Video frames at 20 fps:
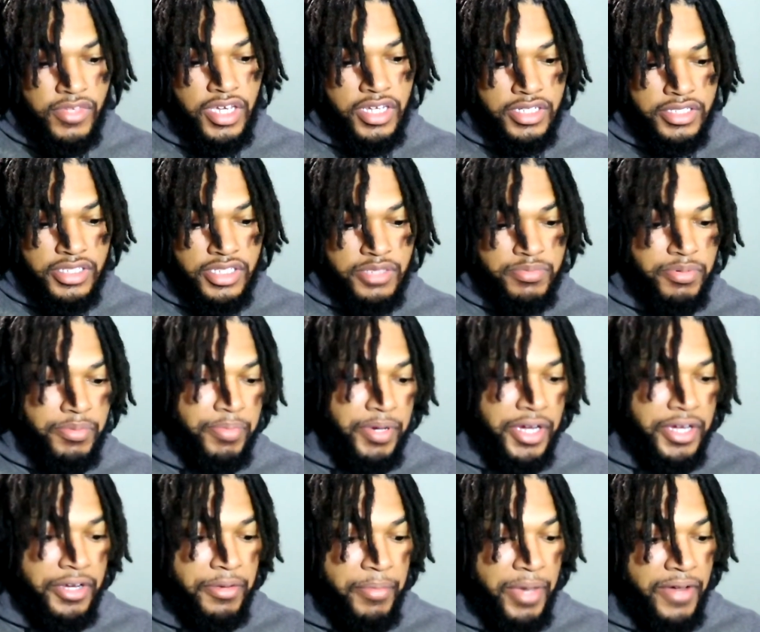and it says
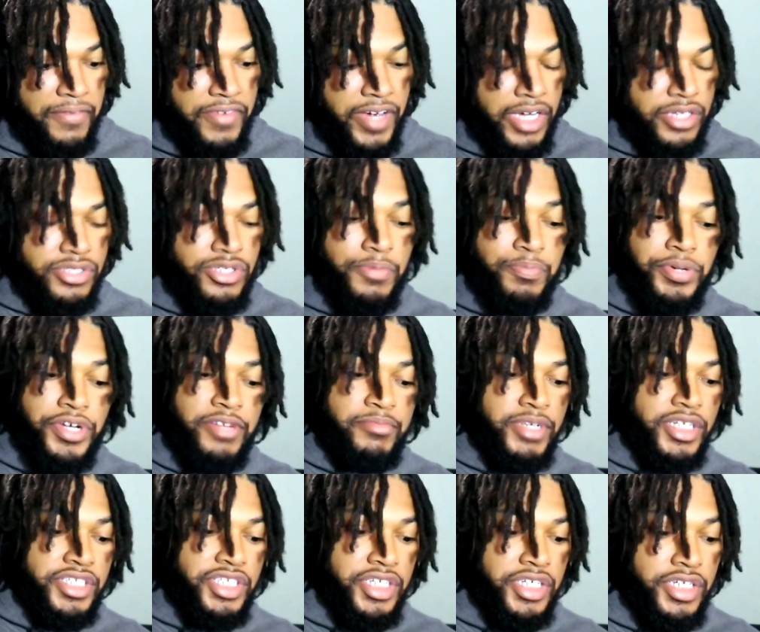preparing the map file. So pretty
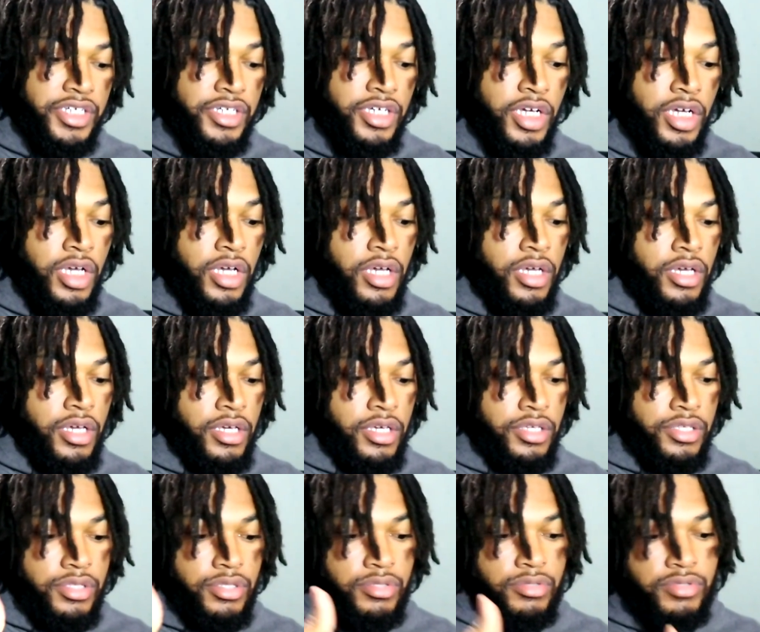much here,
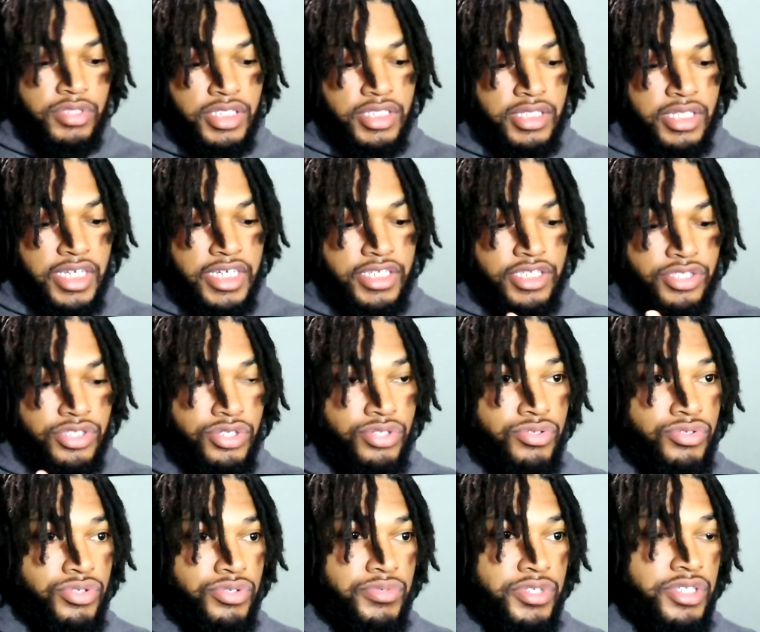you just letting the
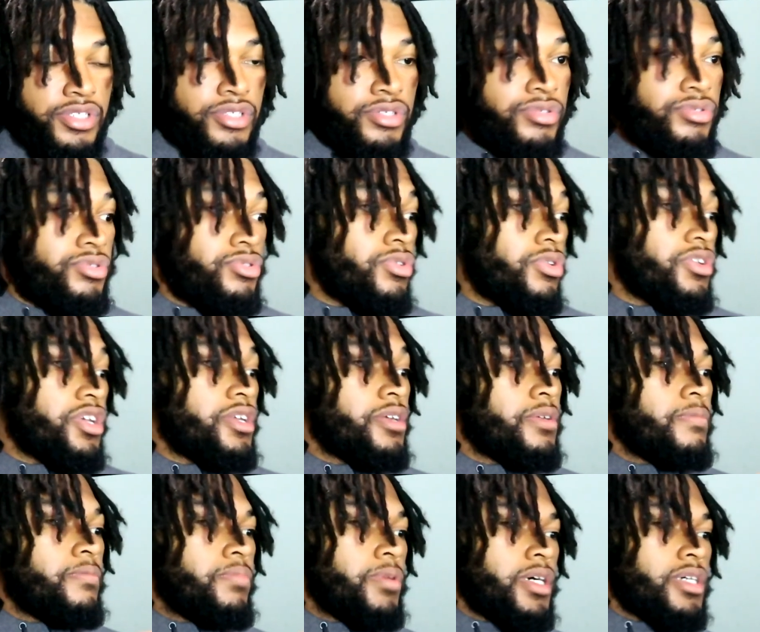tune do what it do. You're gonna get
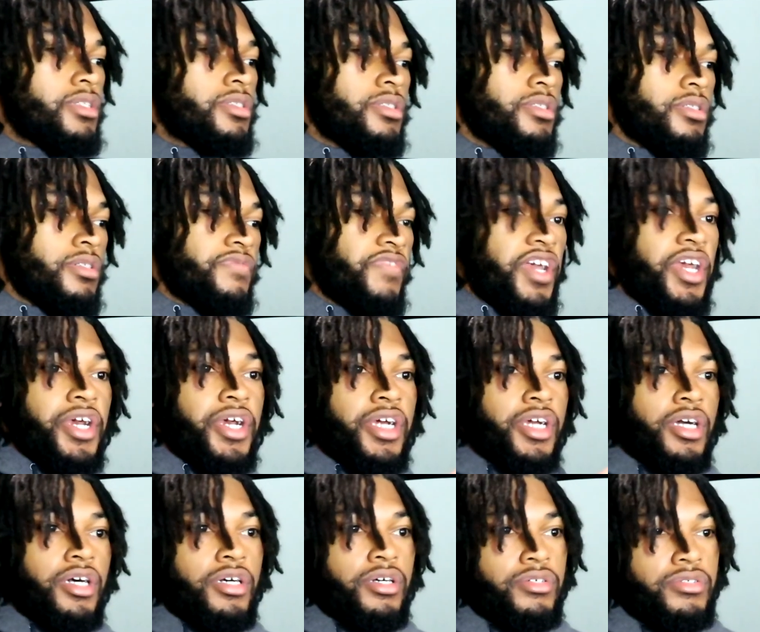a bunch of error
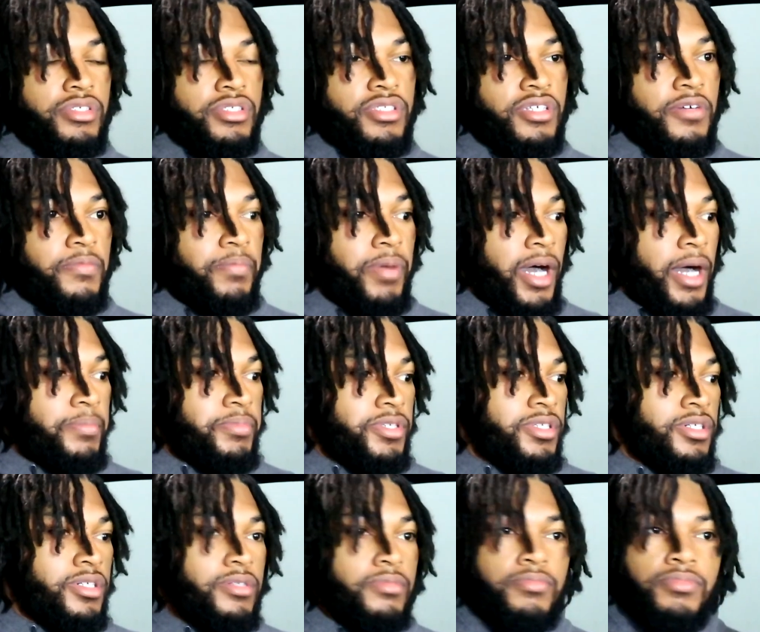codes and stuff
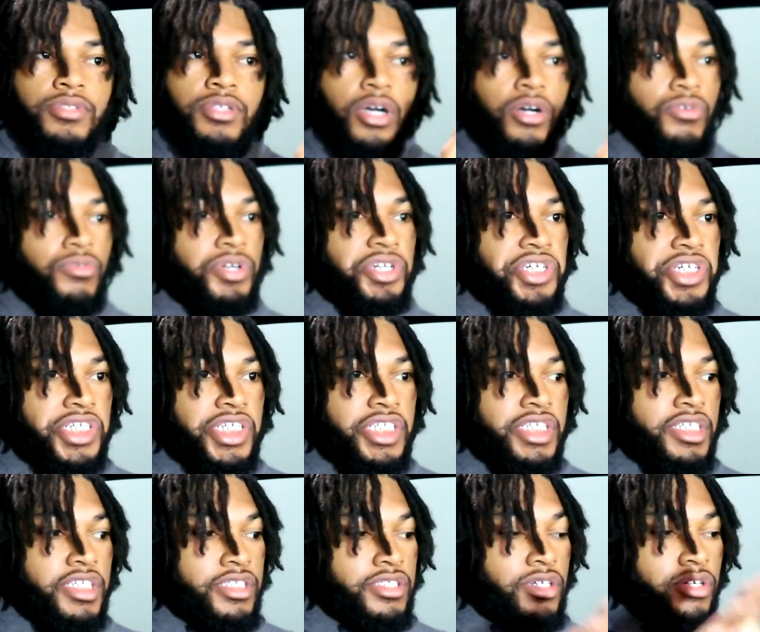popping up. Don't
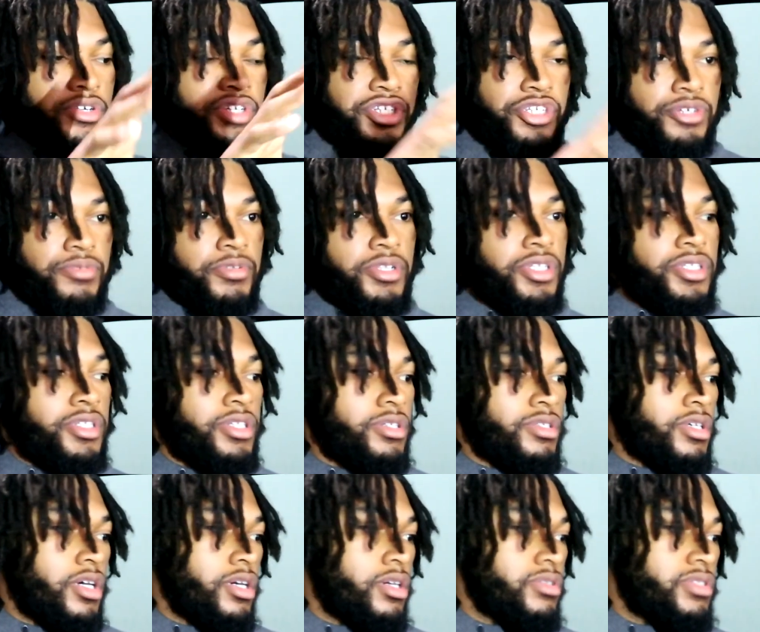worry, it's gonna end up clearing
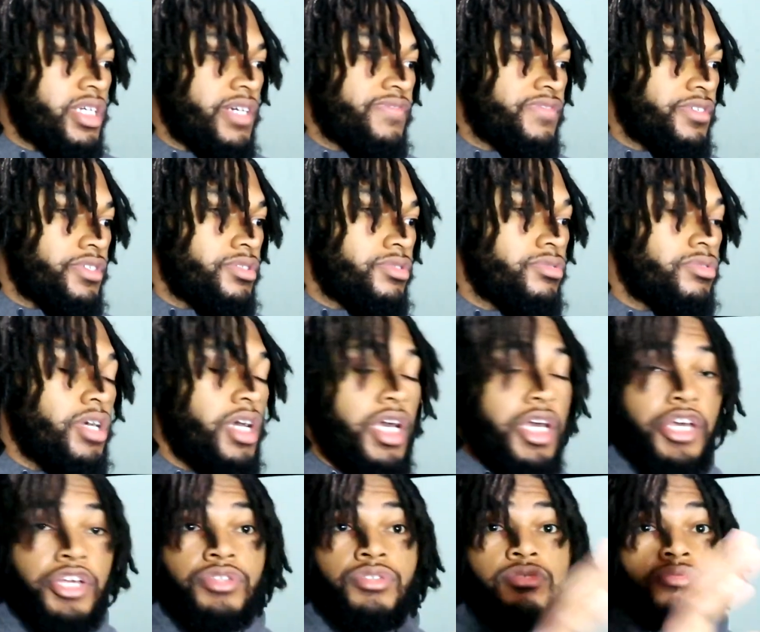those codes out for
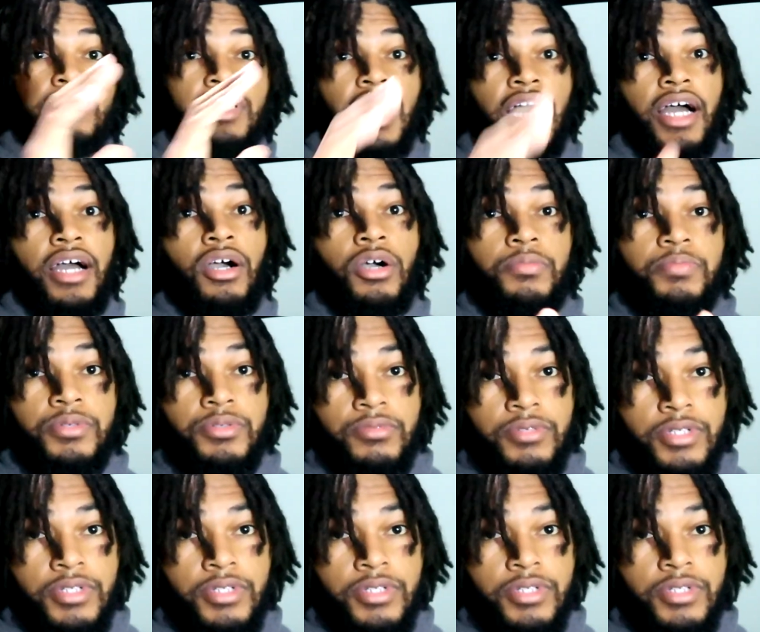you. Do not open the